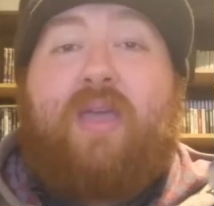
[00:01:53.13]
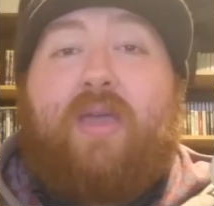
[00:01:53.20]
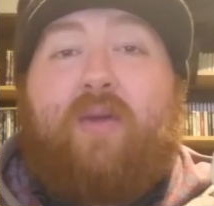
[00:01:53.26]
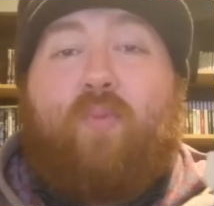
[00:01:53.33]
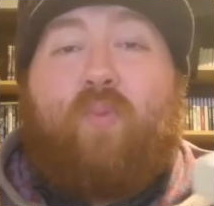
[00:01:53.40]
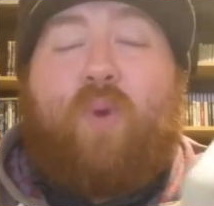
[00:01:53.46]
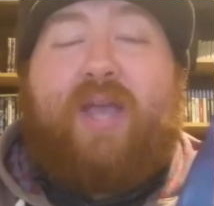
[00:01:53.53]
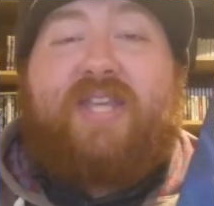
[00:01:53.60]

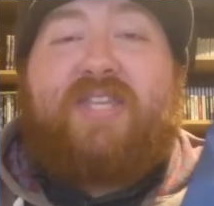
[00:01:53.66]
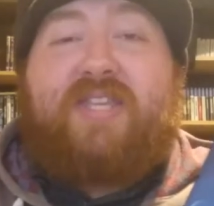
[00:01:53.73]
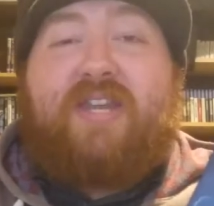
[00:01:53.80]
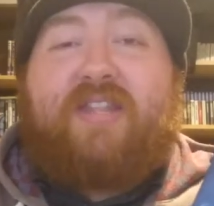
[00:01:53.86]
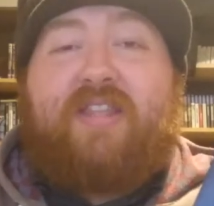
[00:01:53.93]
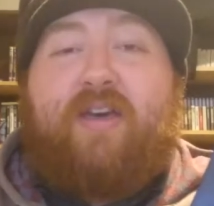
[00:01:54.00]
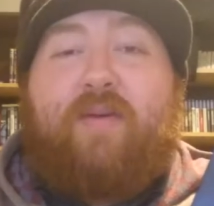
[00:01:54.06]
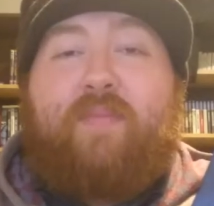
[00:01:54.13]
It
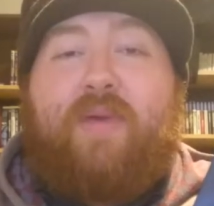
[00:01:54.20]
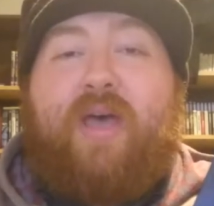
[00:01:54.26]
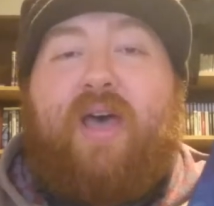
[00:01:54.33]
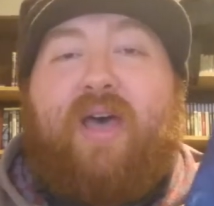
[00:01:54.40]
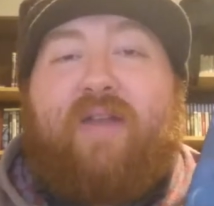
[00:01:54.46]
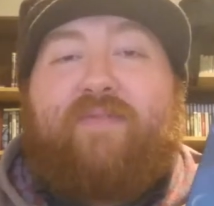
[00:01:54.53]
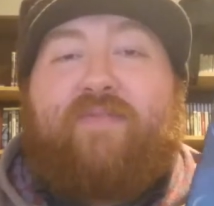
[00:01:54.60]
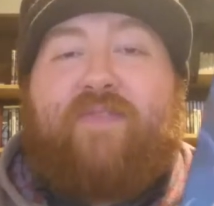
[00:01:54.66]
wasted them
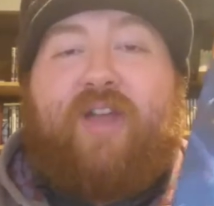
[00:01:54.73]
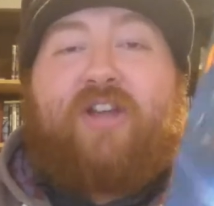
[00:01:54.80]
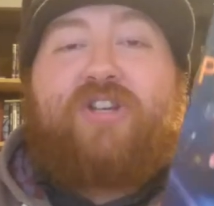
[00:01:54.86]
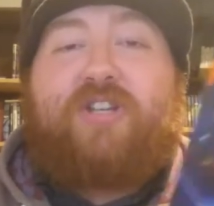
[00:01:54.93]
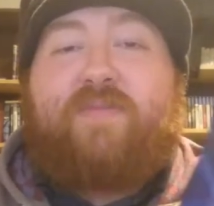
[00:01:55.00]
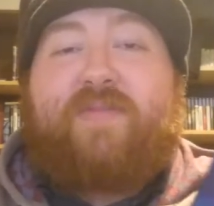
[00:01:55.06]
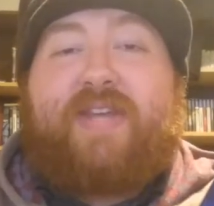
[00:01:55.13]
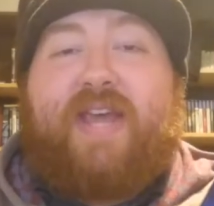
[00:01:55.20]
and
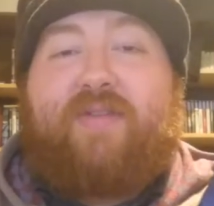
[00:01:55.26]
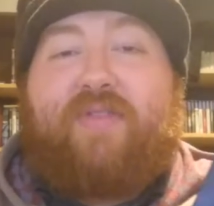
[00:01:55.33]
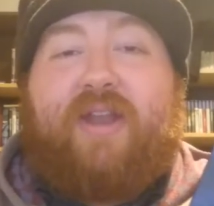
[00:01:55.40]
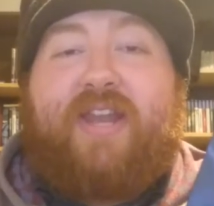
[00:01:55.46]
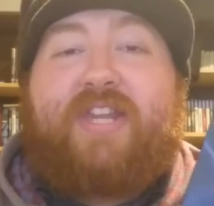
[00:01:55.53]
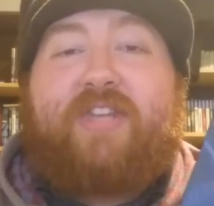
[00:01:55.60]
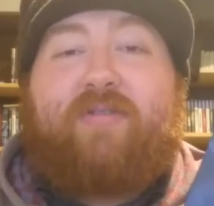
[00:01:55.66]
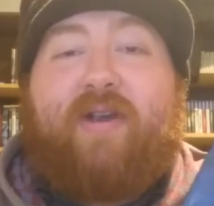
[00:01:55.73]
flushed them down the
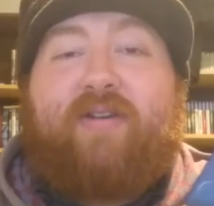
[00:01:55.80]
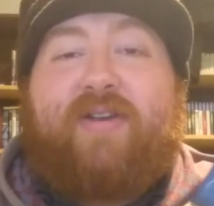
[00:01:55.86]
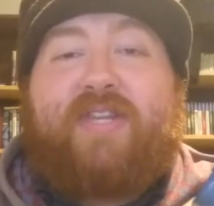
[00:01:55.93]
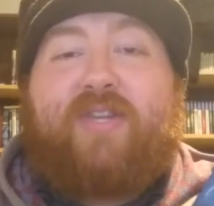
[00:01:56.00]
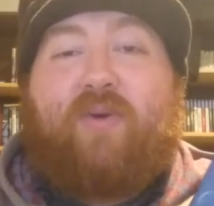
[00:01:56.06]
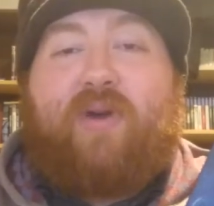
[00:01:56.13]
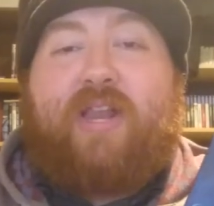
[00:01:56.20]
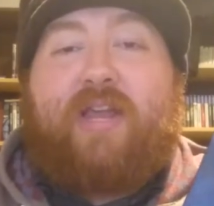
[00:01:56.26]
literary
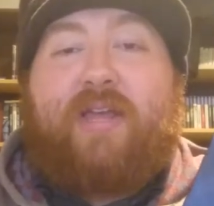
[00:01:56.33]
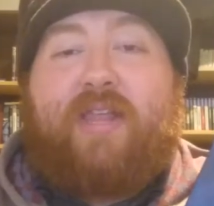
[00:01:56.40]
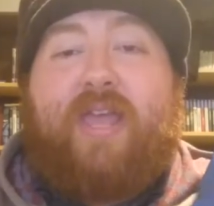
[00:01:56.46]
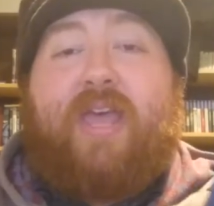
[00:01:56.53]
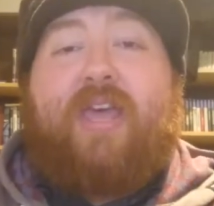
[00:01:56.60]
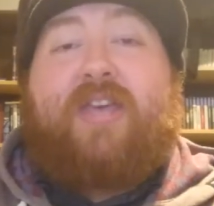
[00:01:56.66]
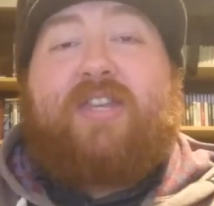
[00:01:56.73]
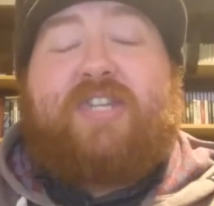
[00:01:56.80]
toilet.
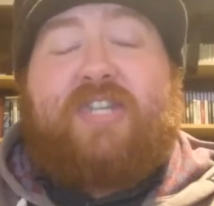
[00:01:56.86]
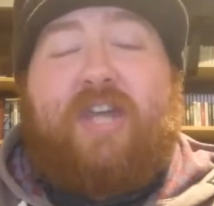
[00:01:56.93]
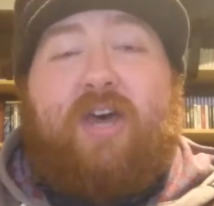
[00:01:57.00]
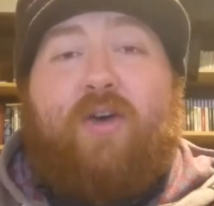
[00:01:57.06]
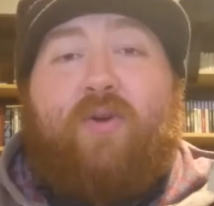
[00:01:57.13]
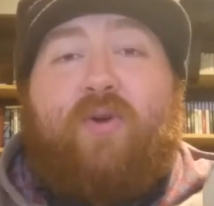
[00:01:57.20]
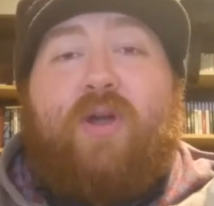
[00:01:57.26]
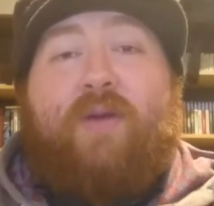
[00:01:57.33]

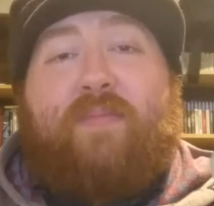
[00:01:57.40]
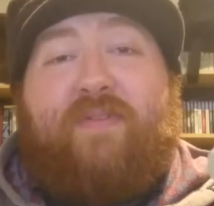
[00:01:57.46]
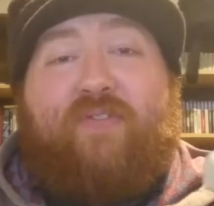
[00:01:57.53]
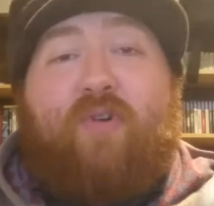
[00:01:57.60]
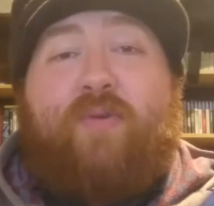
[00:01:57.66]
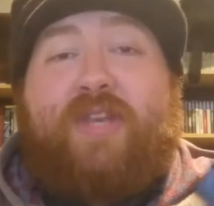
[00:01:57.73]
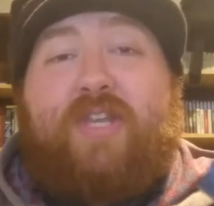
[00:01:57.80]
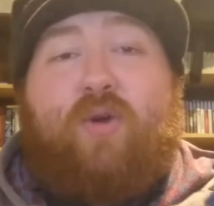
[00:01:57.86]
So,
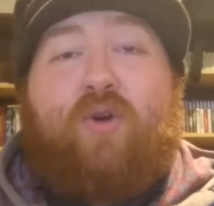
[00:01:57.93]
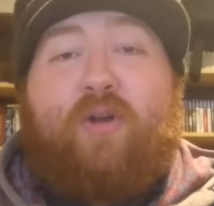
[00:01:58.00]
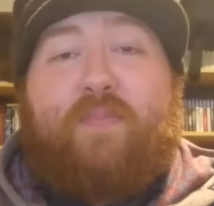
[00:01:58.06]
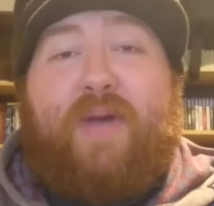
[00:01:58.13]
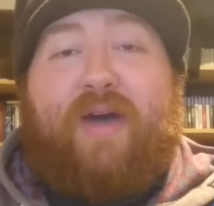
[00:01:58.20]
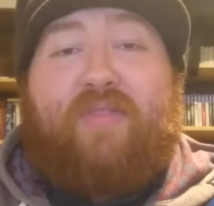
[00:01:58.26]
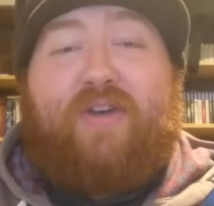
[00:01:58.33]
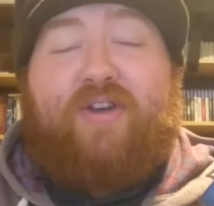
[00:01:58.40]
before we talk
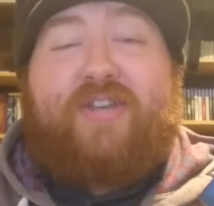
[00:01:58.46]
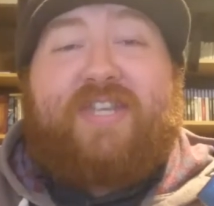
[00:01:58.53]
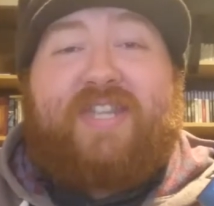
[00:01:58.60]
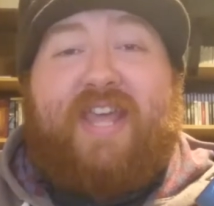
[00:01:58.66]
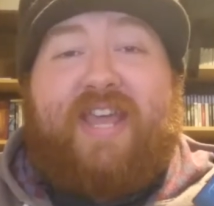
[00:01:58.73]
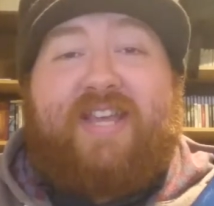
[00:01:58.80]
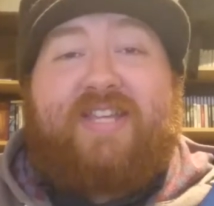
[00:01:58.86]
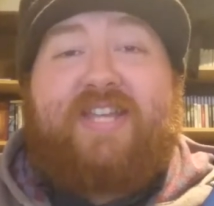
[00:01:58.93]
about those
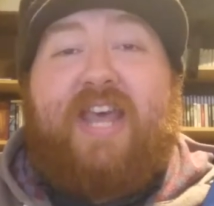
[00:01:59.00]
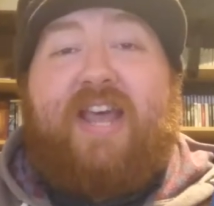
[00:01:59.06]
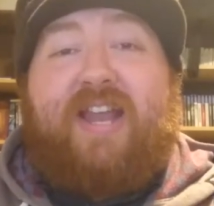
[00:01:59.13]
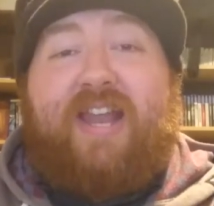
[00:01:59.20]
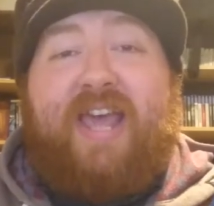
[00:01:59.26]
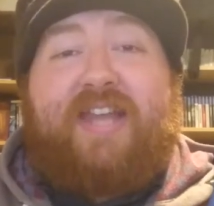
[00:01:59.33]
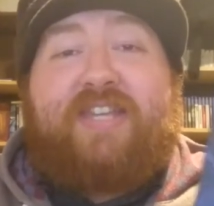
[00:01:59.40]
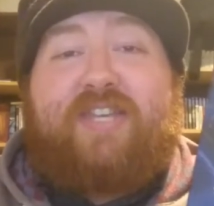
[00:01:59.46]
things,
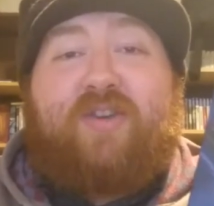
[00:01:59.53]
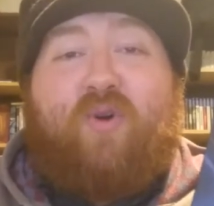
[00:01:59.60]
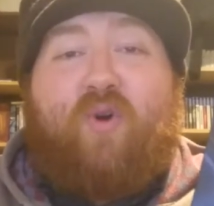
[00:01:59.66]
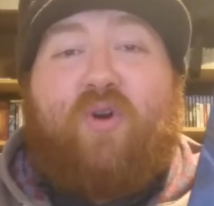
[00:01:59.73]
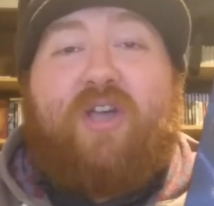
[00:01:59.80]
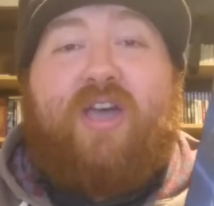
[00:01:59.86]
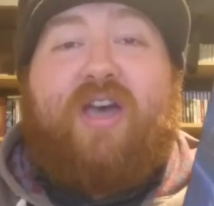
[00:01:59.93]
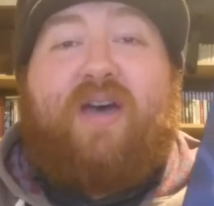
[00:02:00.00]
let's
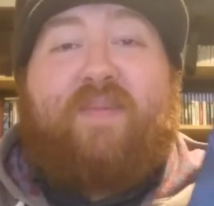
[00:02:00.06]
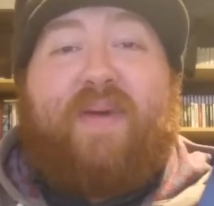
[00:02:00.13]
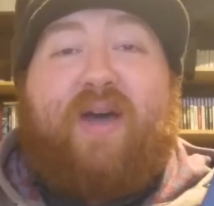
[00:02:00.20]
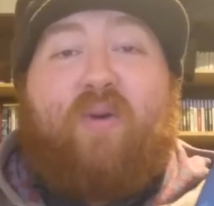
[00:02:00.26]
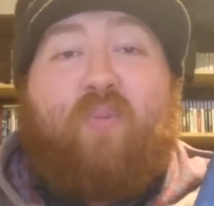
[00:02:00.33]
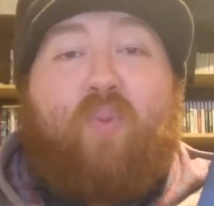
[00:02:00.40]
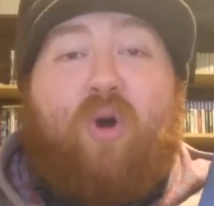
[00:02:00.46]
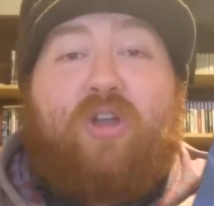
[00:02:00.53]
talk
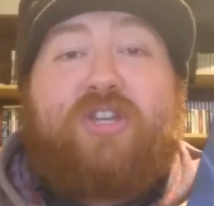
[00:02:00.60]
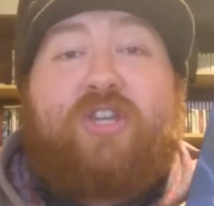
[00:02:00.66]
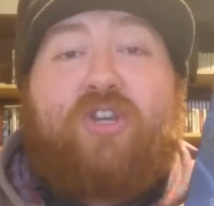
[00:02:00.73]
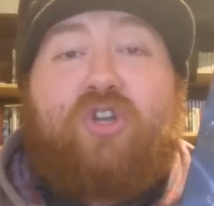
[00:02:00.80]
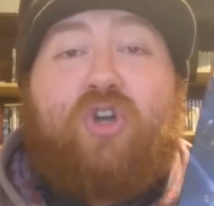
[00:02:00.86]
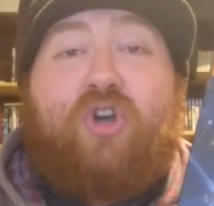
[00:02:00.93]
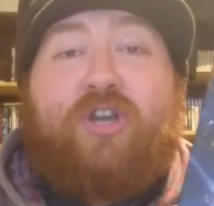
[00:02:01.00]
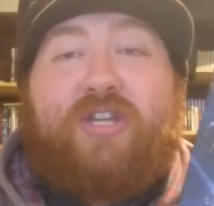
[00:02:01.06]
about what's
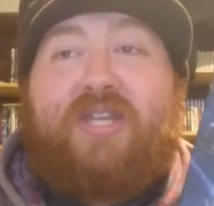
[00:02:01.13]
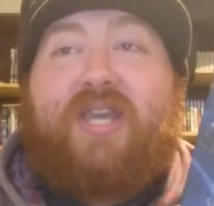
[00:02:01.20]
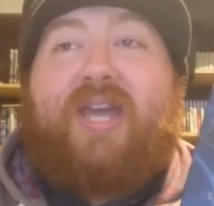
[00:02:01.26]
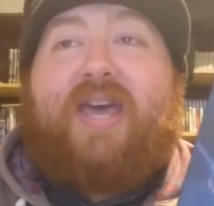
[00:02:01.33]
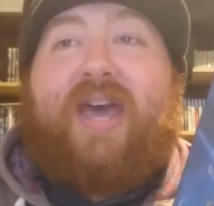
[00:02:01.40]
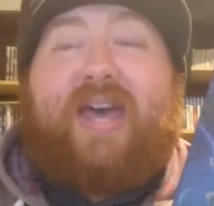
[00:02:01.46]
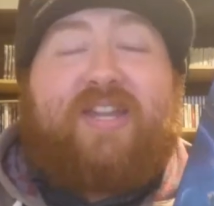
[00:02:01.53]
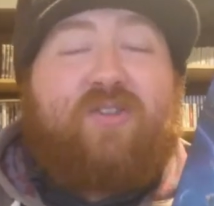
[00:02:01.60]
good.
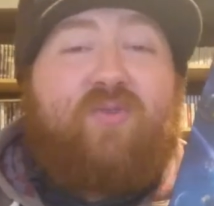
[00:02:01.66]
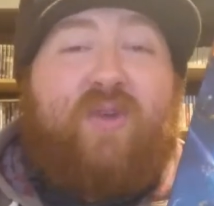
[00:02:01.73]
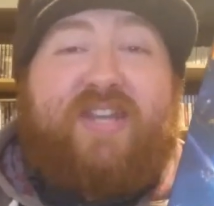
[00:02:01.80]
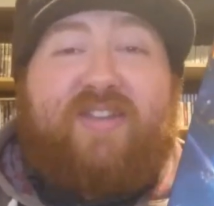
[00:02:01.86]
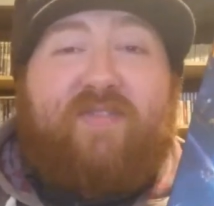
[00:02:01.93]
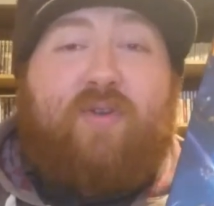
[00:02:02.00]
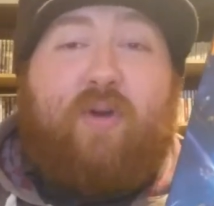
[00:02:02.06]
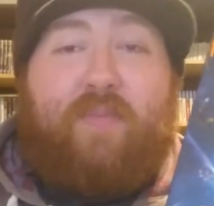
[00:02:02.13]
As
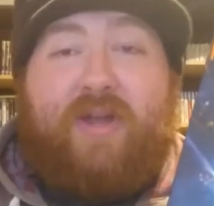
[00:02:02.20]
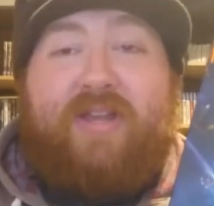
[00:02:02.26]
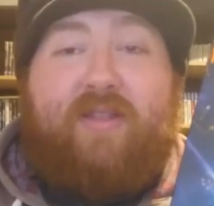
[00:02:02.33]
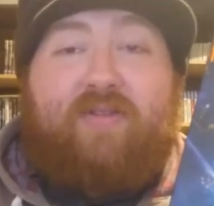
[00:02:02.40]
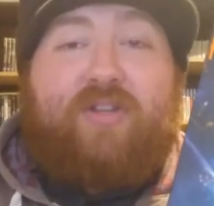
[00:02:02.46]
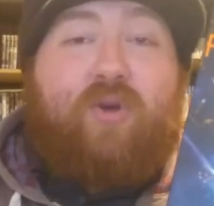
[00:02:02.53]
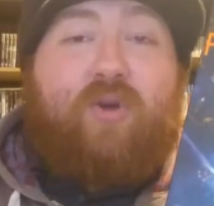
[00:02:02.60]
always, I've got my little